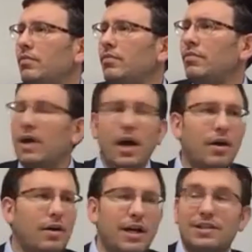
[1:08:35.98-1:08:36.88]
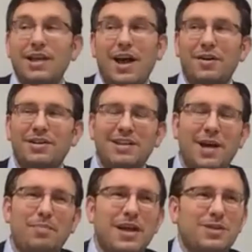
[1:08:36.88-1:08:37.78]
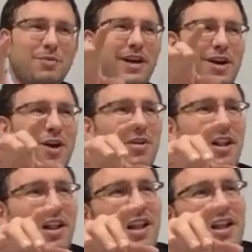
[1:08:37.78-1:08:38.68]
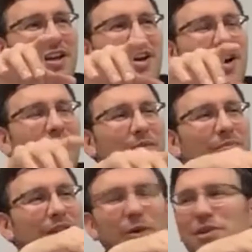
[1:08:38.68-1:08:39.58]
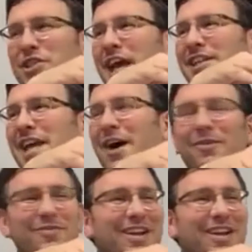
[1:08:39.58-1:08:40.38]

Yeah, it's not a pleasant way to go. They were staked out.